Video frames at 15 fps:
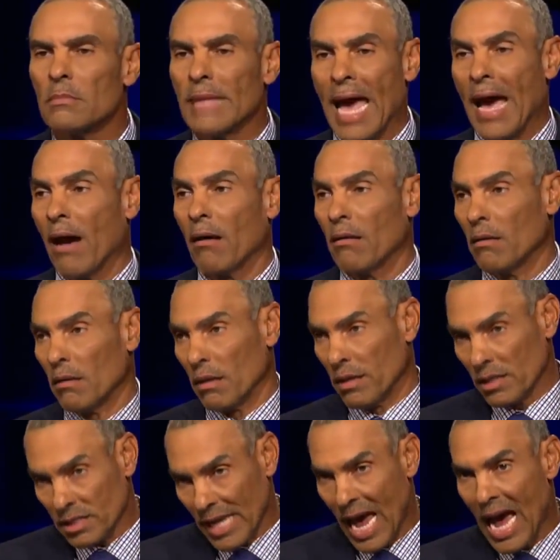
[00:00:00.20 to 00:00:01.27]
Now,
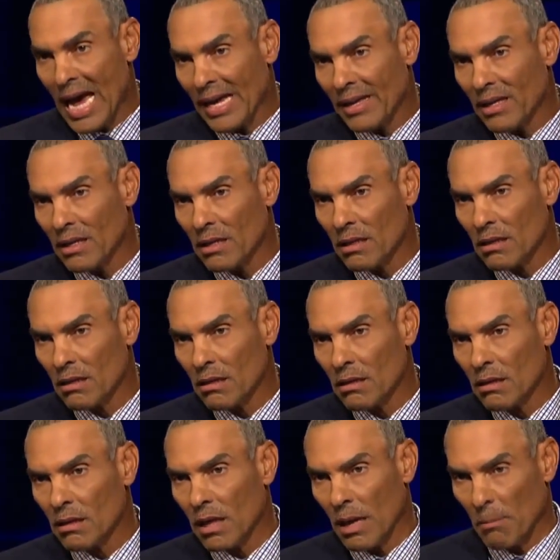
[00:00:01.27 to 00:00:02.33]
this guy,
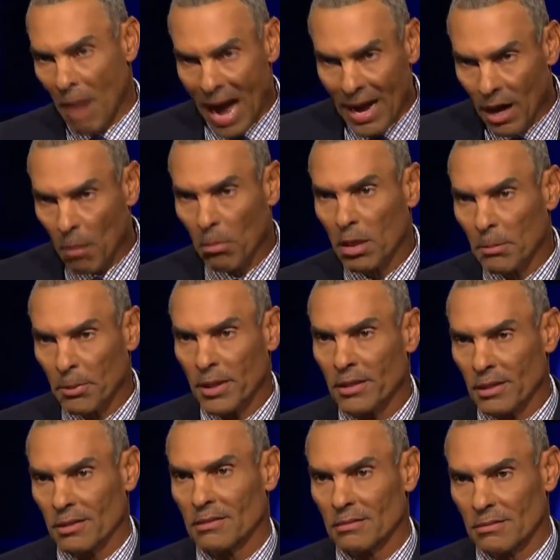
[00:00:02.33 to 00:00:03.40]
in my humble
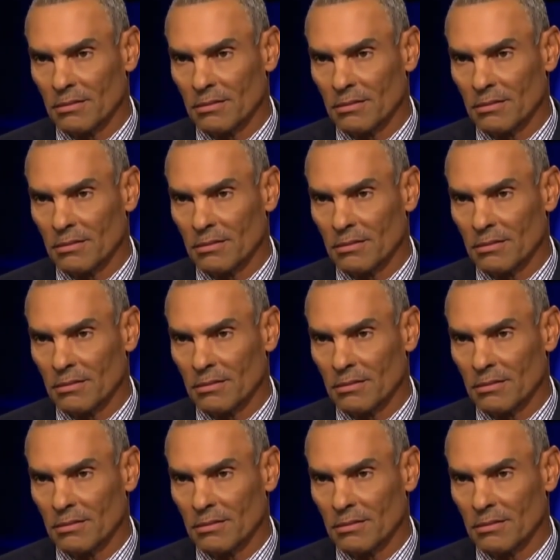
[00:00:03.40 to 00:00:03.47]
opinion,